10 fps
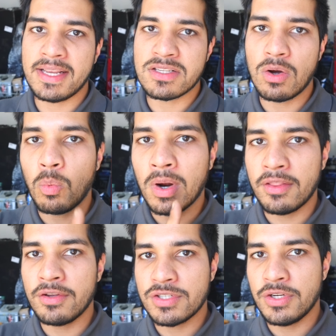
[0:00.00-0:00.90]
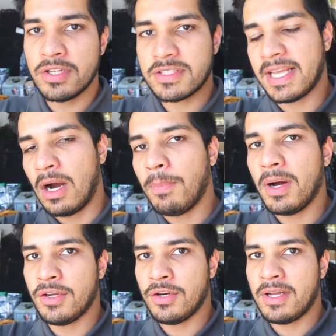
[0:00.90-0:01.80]
is one of those units, the
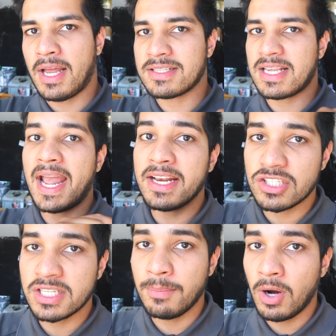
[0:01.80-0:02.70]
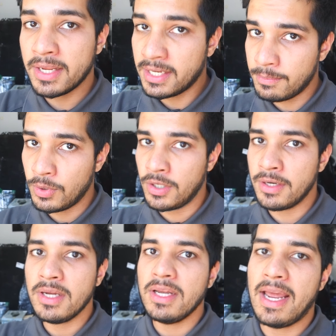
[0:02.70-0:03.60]
Alpine unit, has a HDMI input
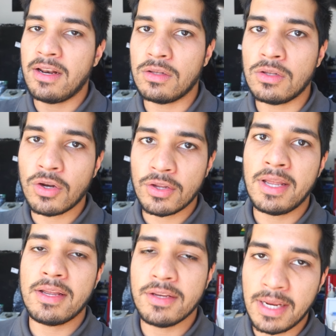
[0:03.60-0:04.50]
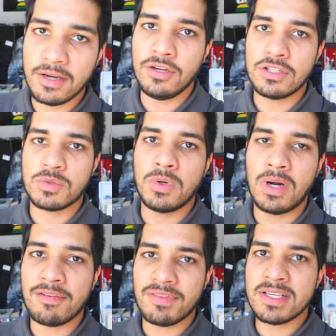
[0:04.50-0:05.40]
and a lot of head units will
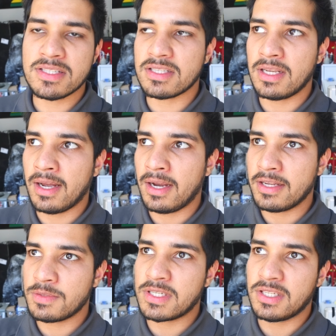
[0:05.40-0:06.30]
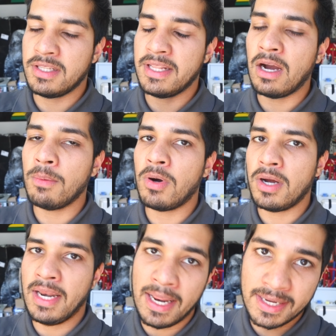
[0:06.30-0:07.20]
have this, uh, especially in the
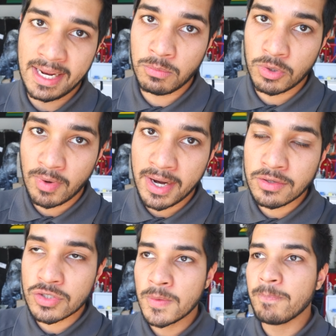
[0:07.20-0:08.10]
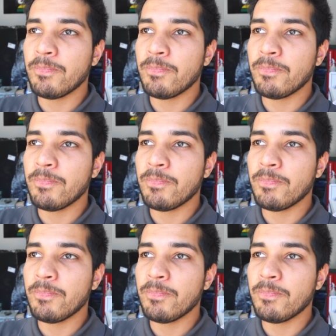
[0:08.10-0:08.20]
Alpine and Kenwood range.